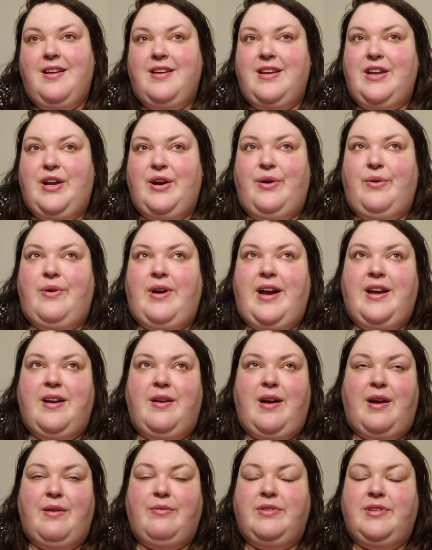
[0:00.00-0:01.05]
you know, I,
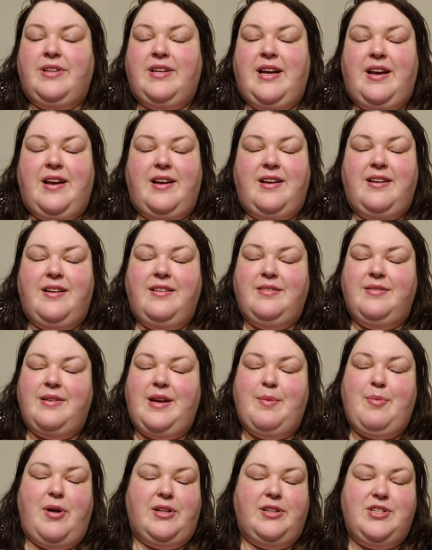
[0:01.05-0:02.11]
I really, uh, I
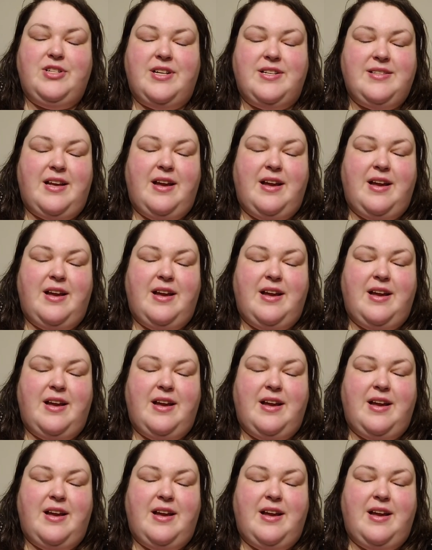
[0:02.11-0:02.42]
apologize.